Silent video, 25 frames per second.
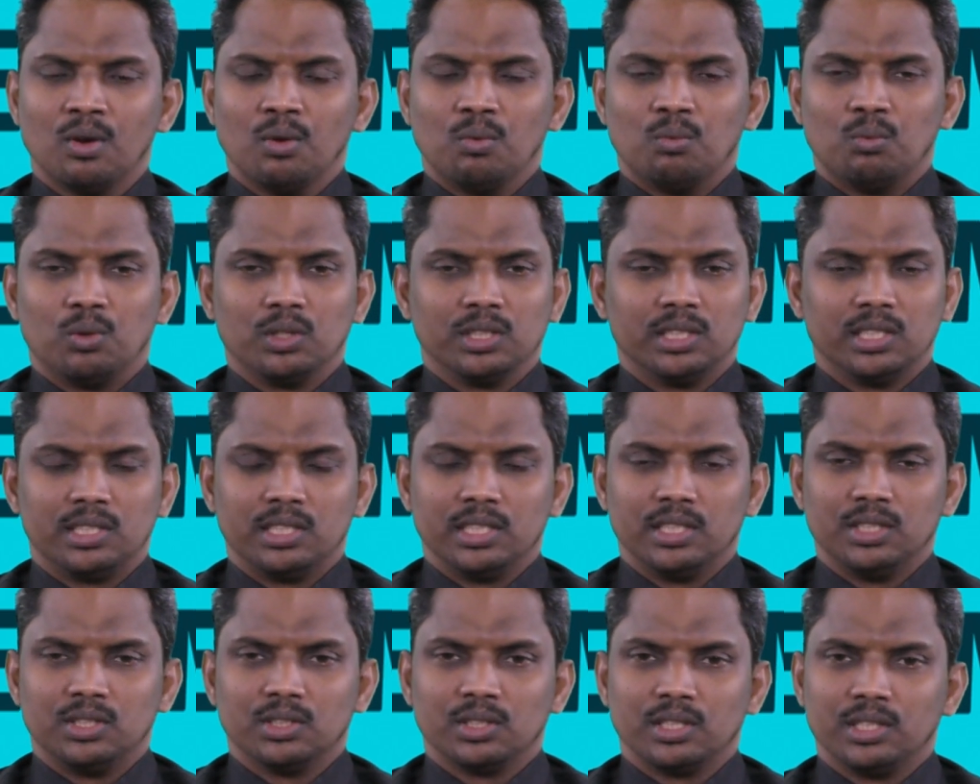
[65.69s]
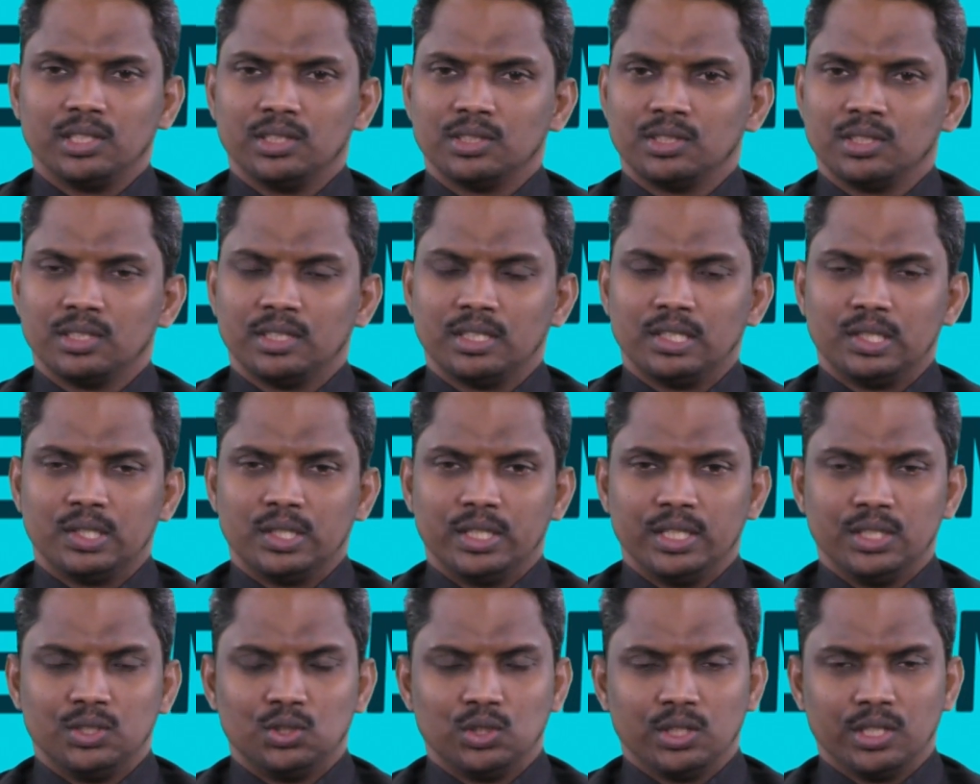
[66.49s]
what the teacher is
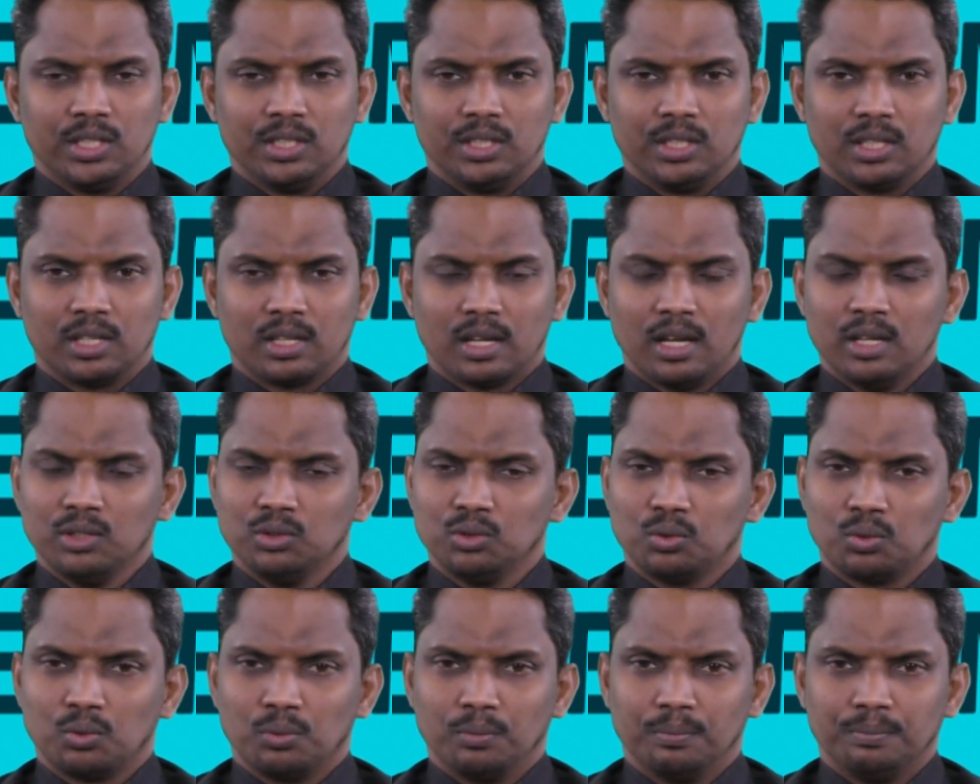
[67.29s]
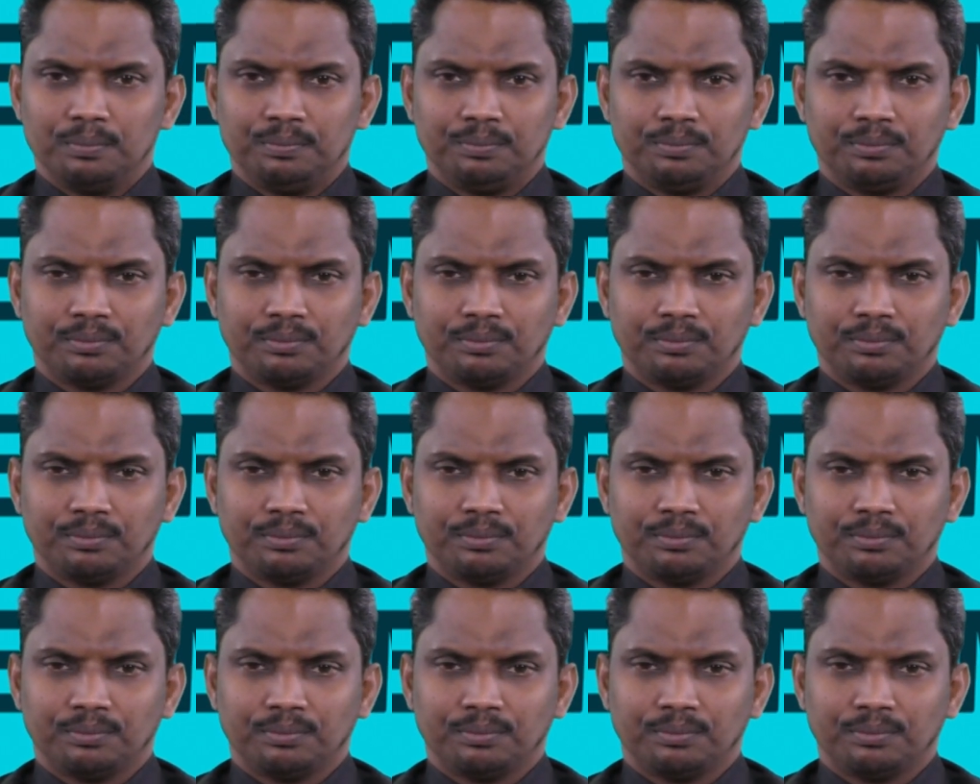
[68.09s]
teaching in the classroom.